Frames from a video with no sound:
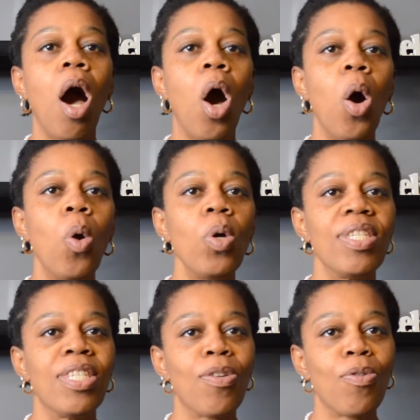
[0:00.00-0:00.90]

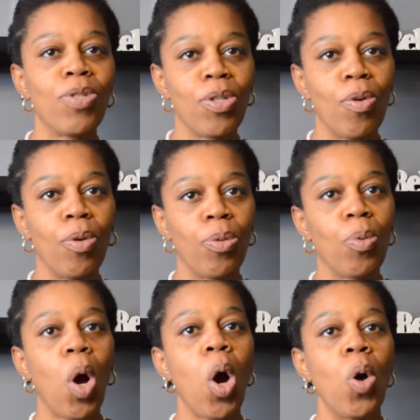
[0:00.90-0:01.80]
000
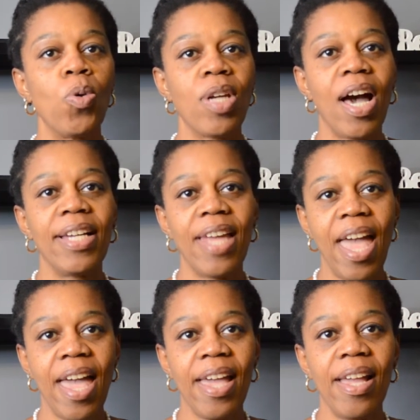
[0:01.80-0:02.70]
through
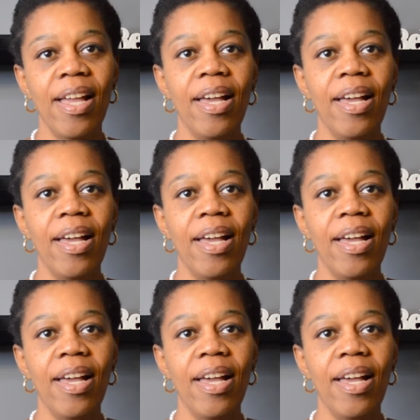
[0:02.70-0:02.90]
09A.